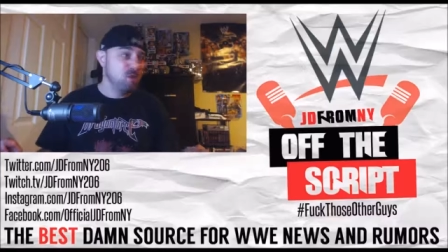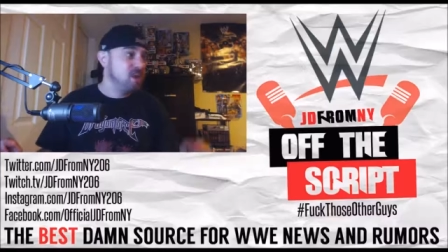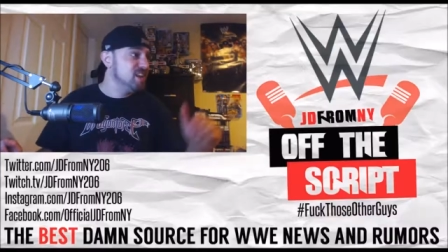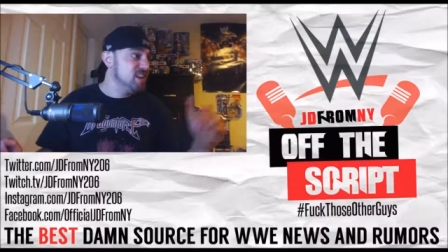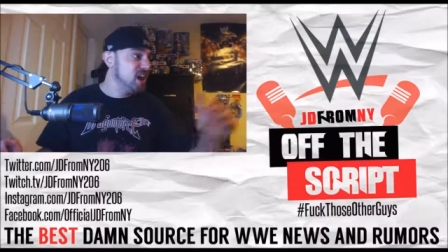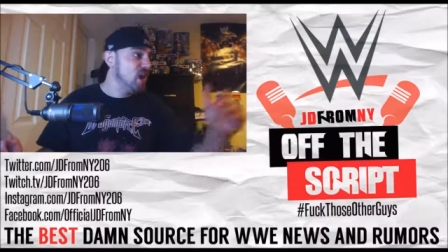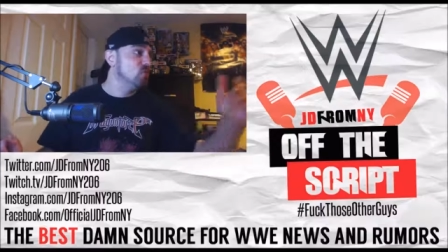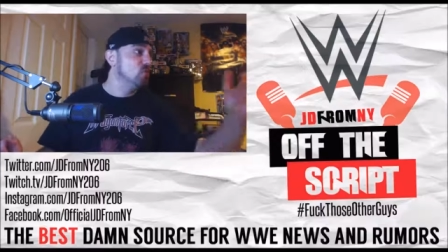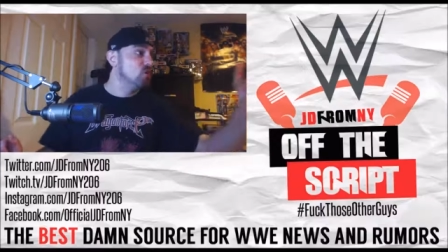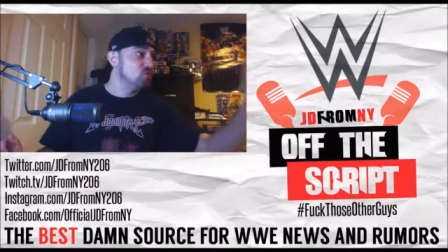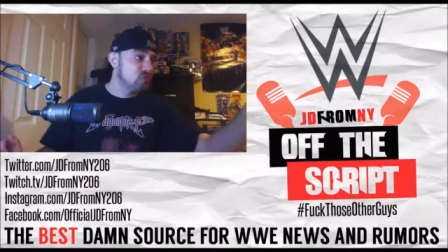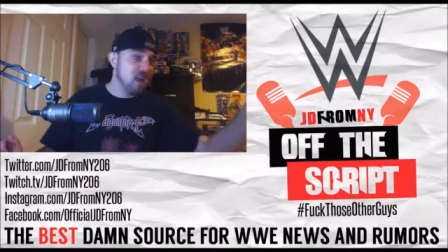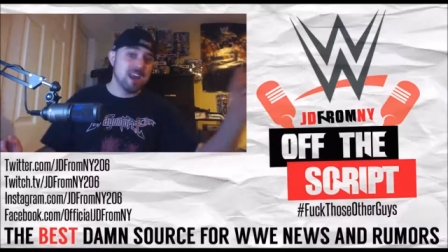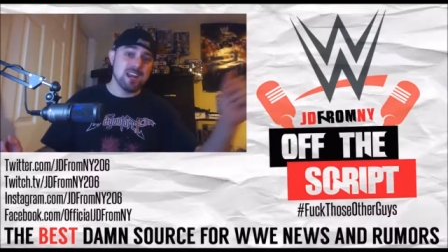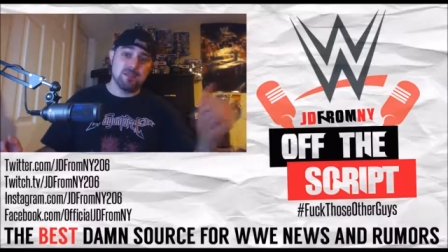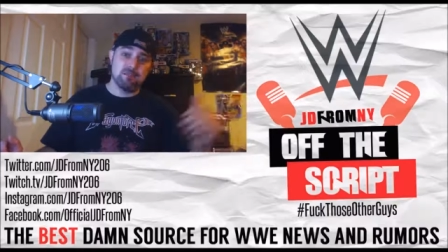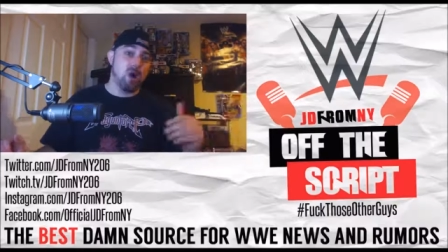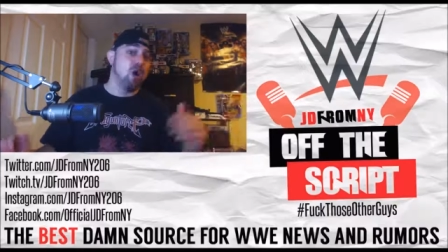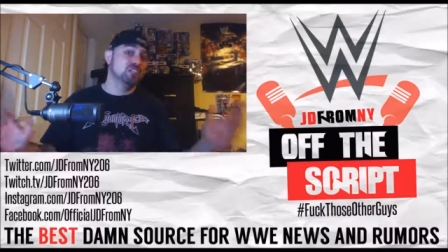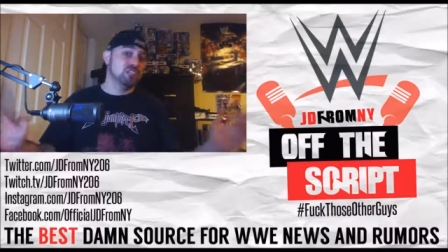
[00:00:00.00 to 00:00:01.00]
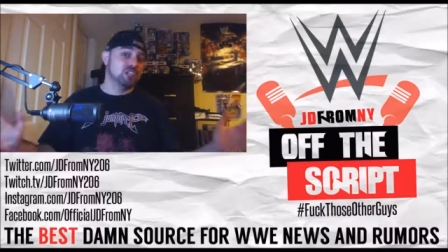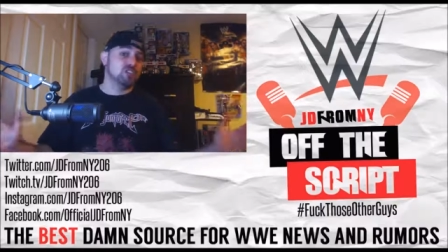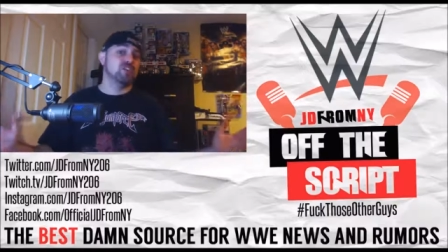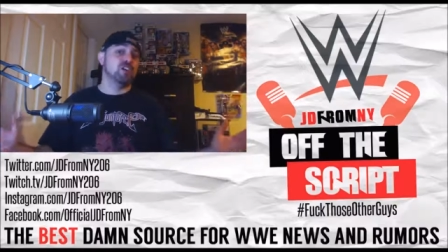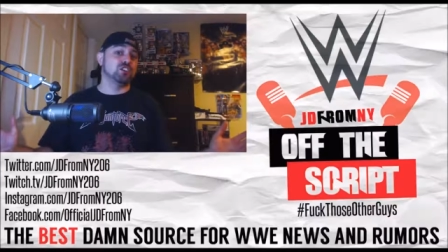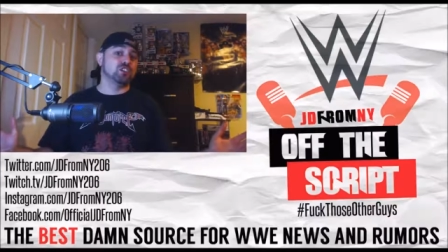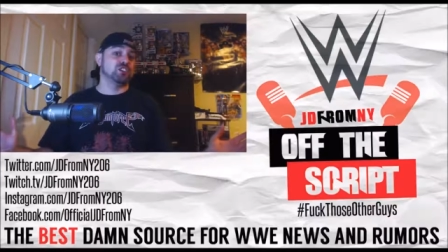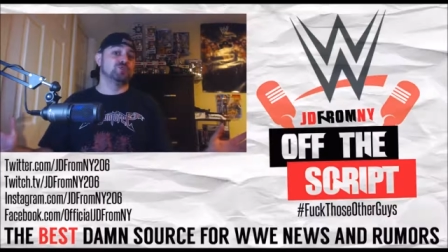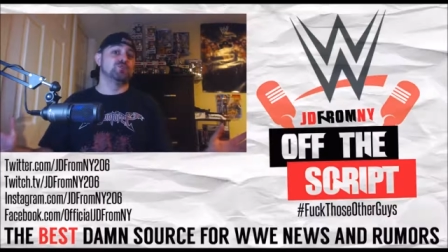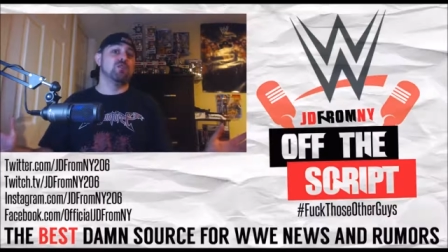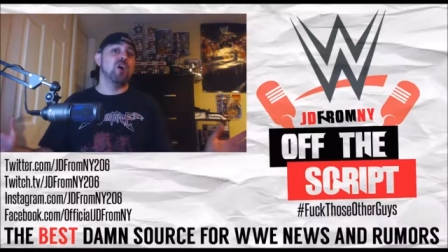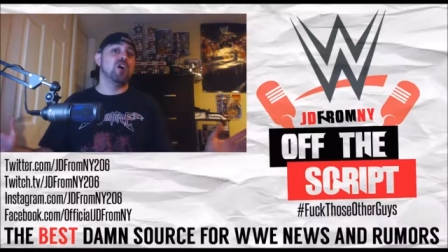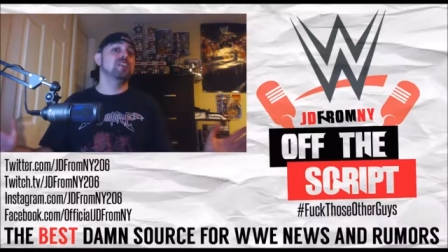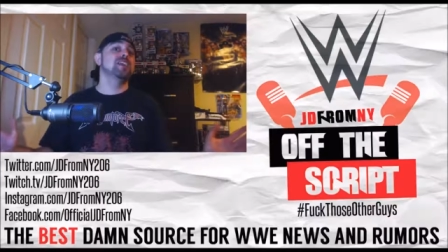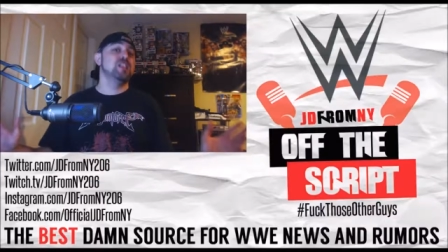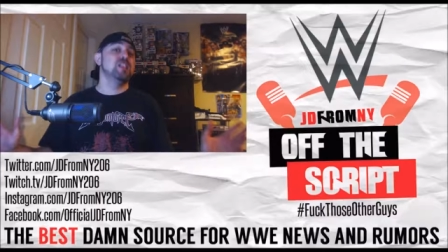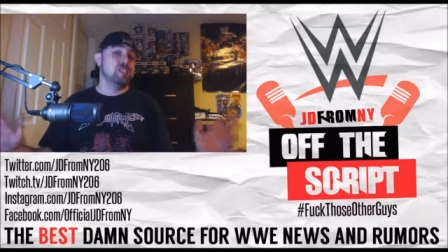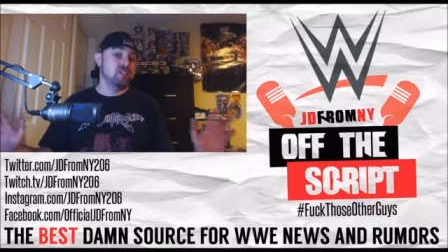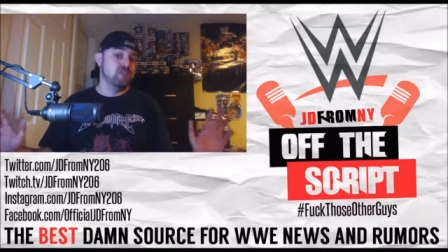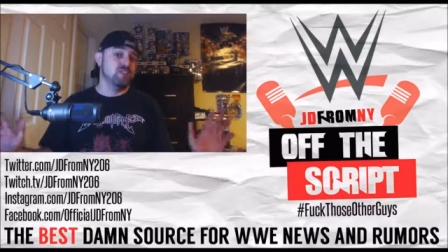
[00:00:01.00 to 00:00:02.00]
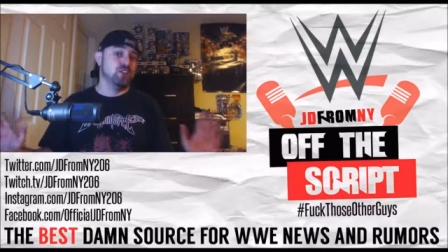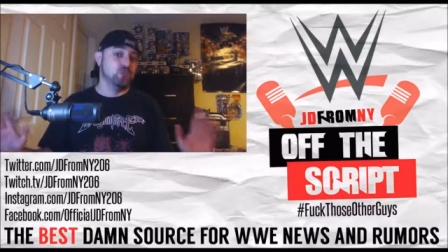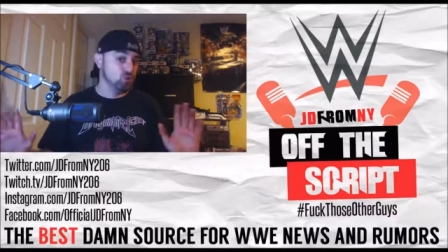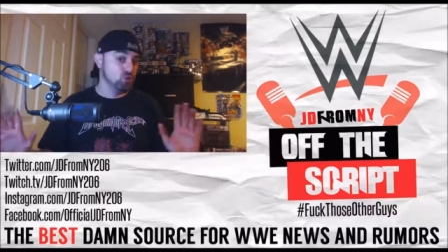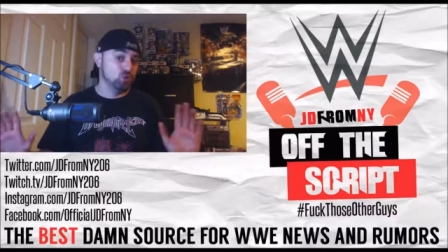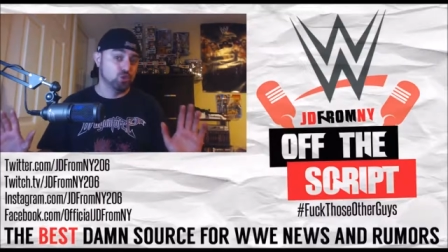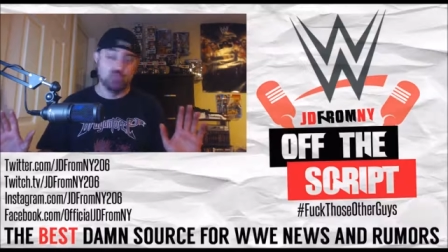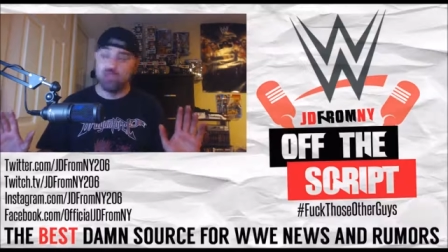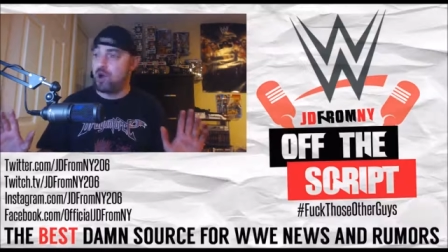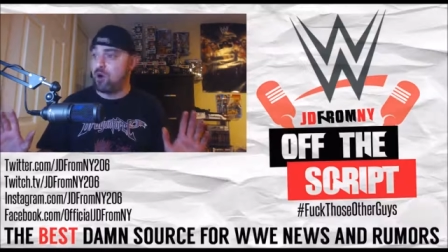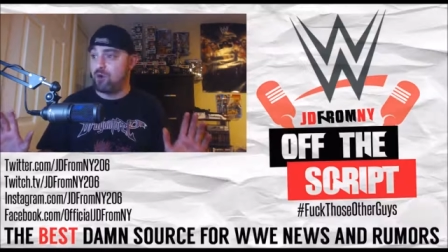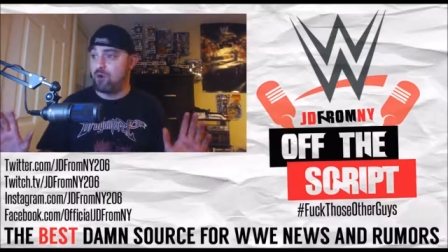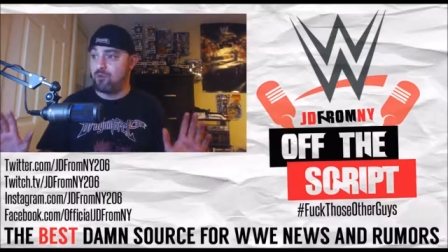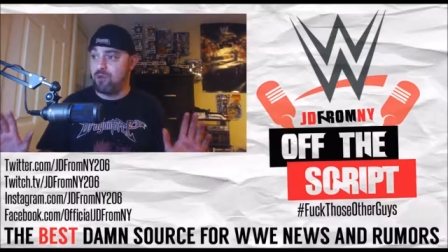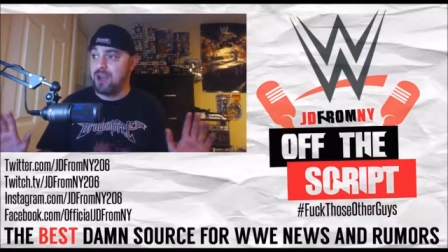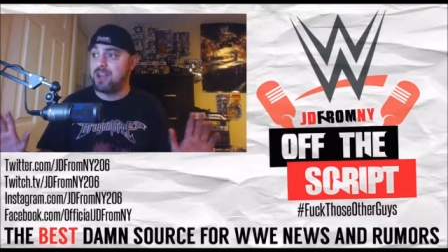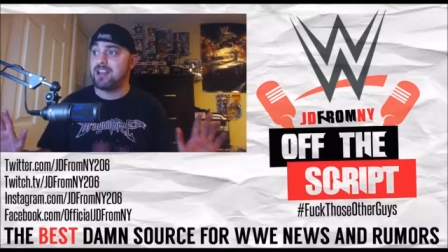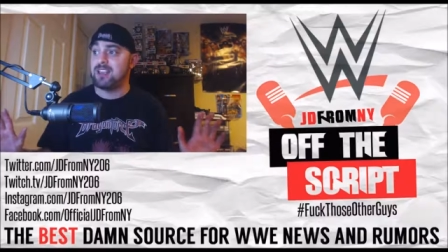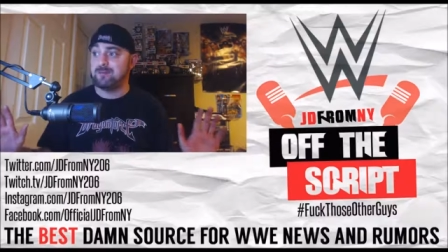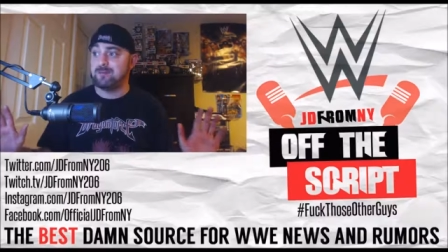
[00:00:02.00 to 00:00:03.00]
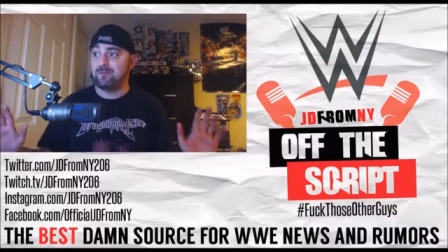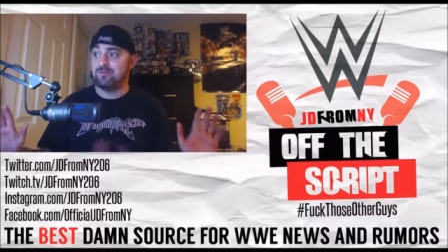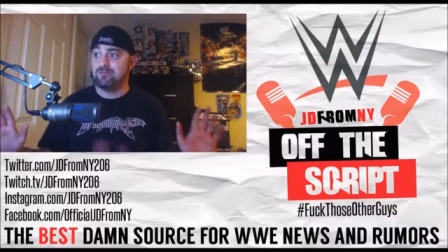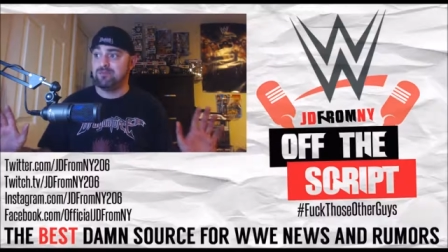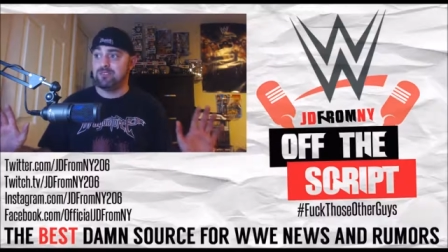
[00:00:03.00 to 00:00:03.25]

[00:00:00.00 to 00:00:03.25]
We know already. Most of us smart individuals know already.